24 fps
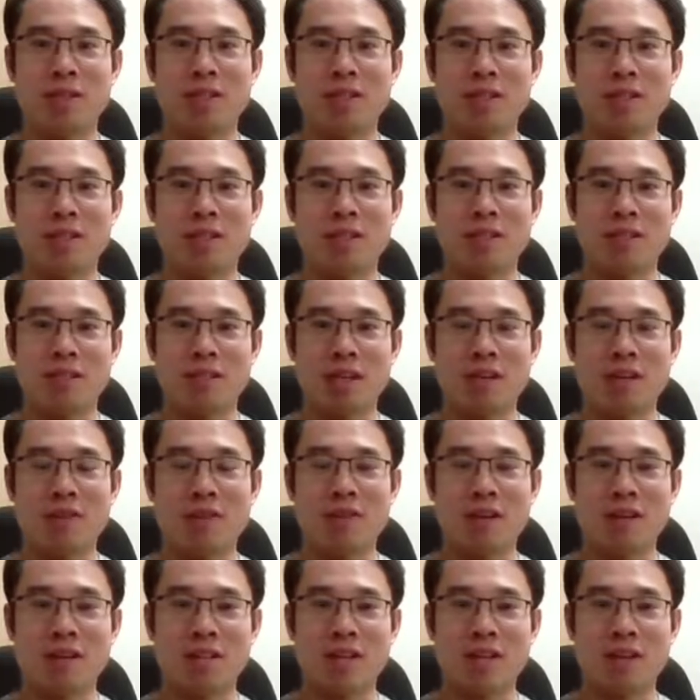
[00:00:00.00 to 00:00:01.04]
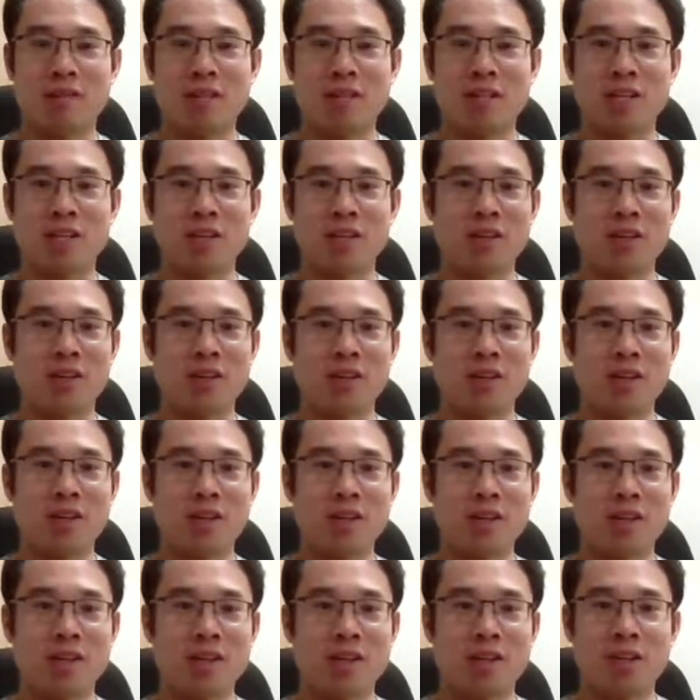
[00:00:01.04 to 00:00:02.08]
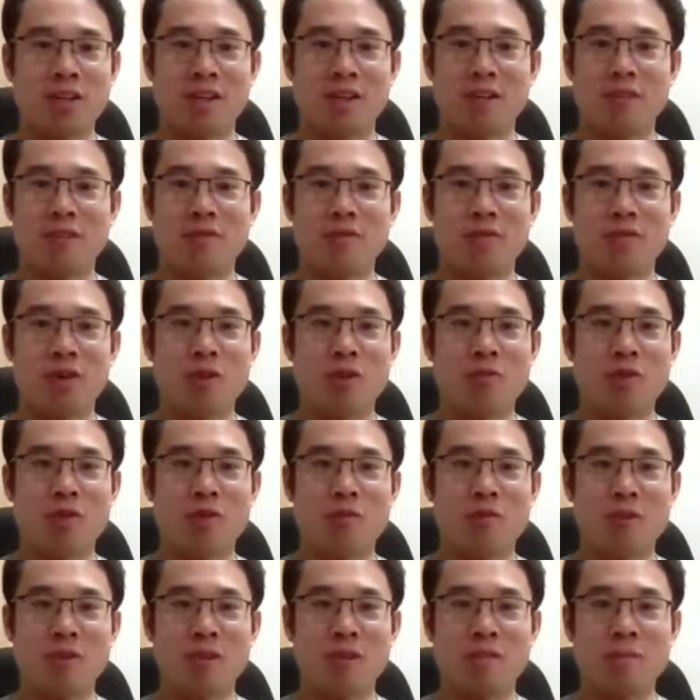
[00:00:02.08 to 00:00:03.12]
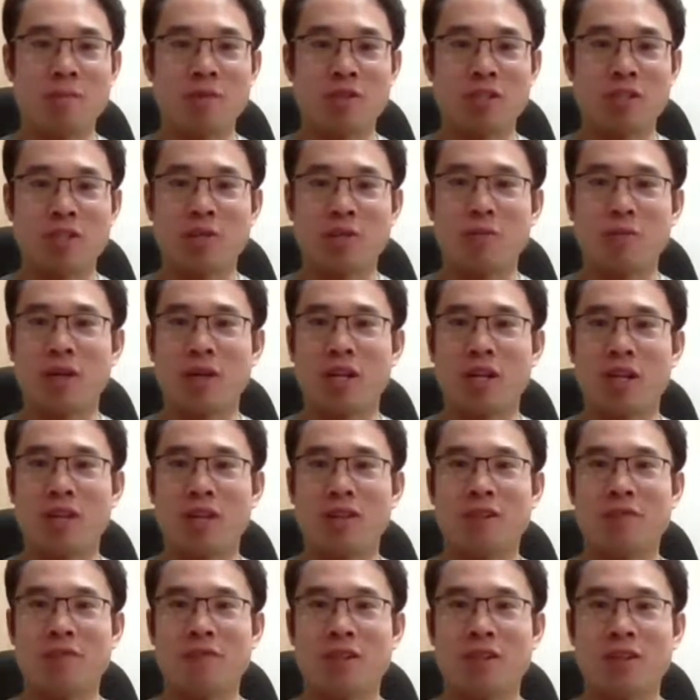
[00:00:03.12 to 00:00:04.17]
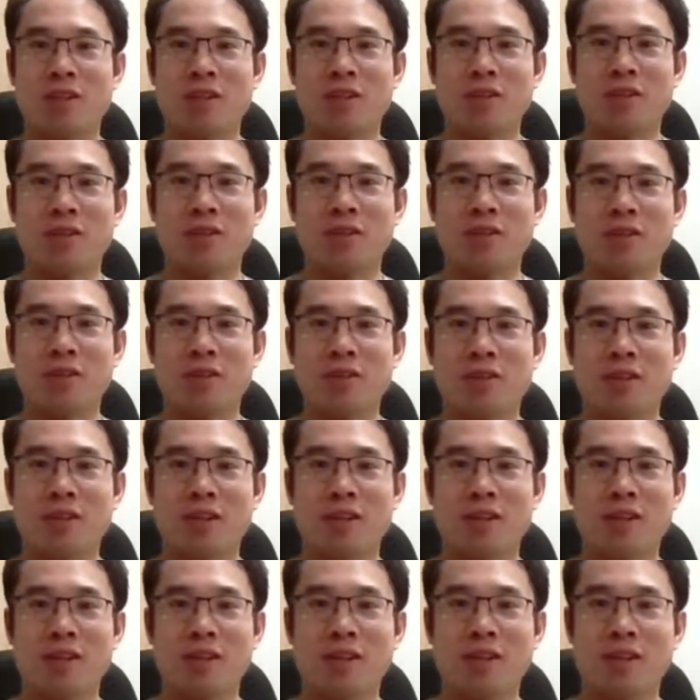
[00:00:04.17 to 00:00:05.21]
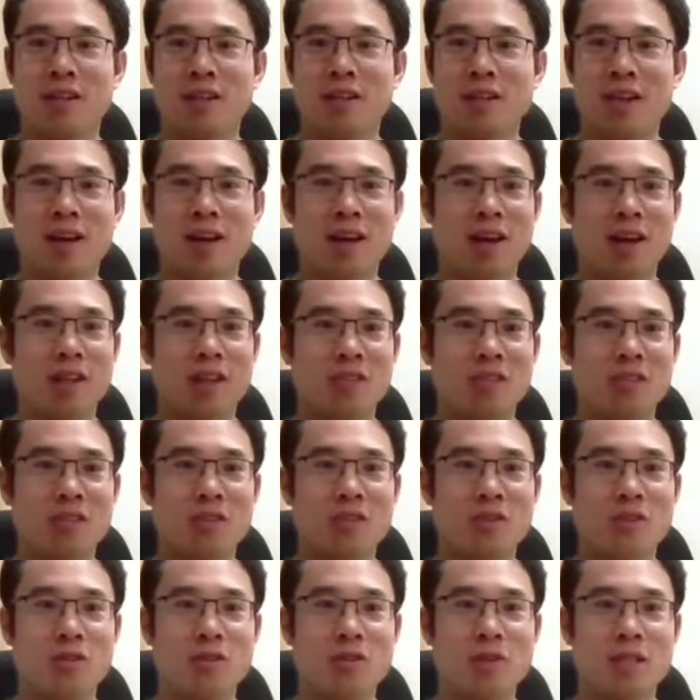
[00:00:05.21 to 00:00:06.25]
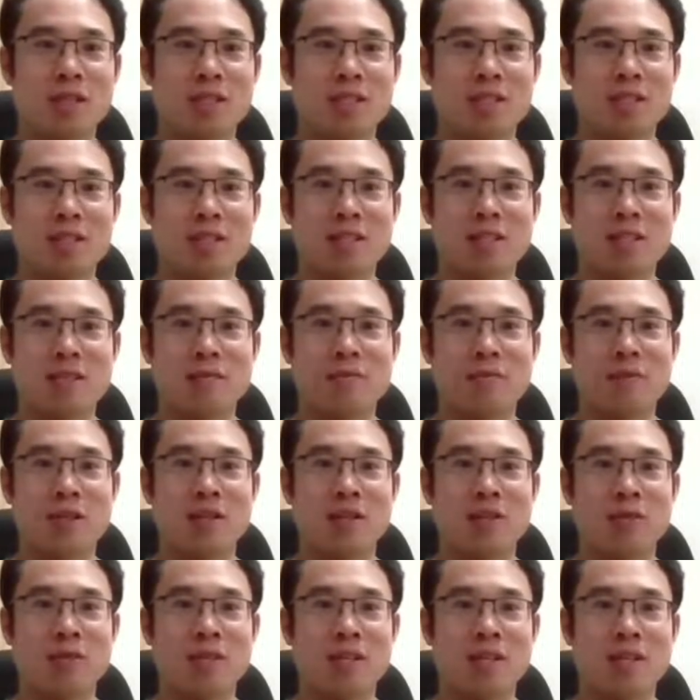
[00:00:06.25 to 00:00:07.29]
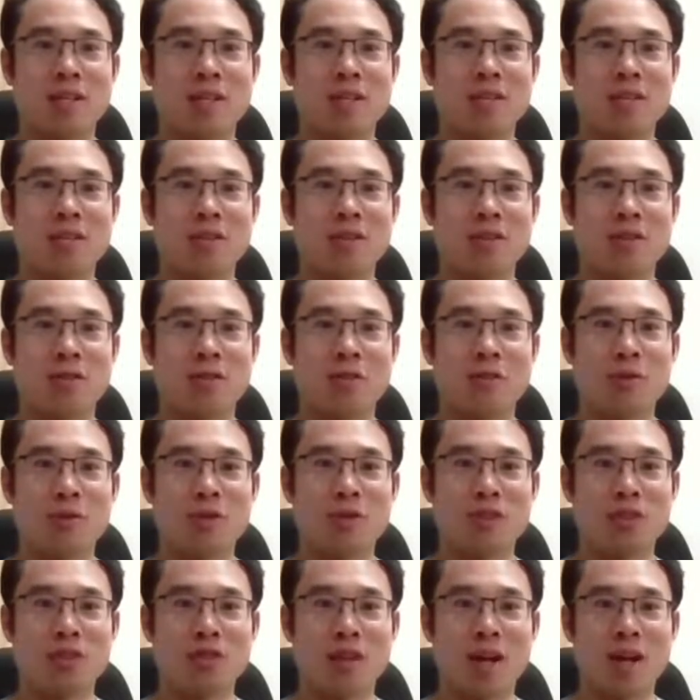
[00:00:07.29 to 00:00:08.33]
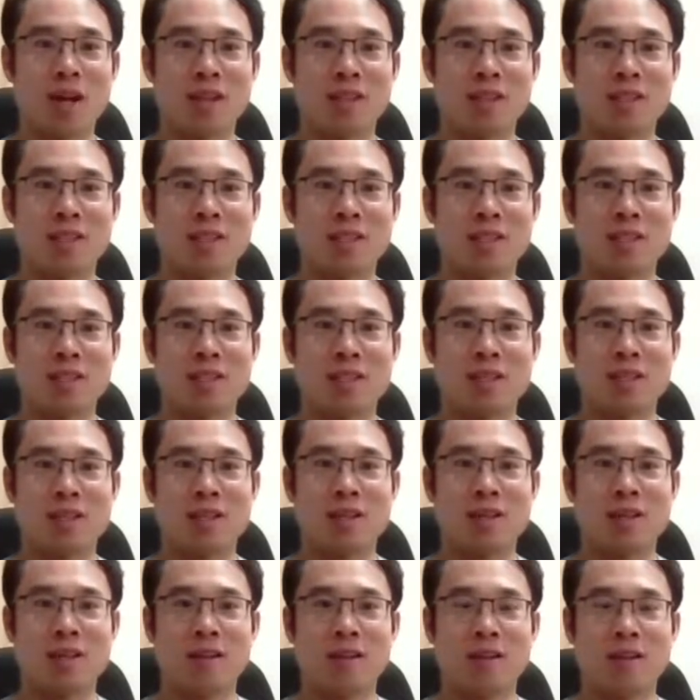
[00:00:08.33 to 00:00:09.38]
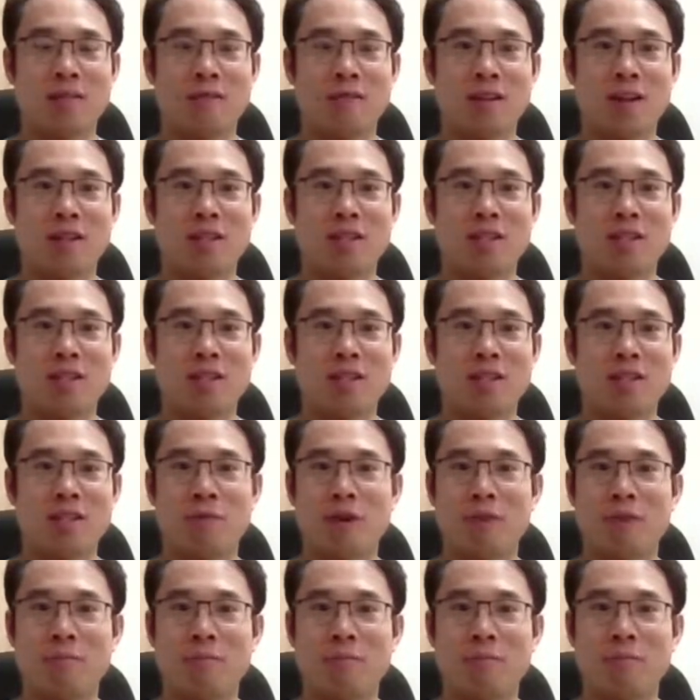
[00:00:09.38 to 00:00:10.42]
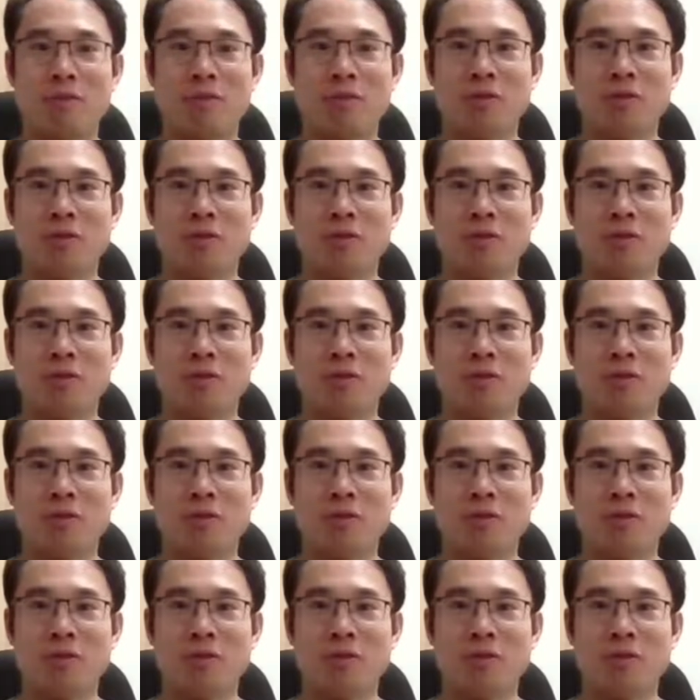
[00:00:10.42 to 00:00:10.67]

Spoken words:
this area down here where we'll be mostly working on the video. And so let's get some videos in. So we're going to drag this fantasy impromptu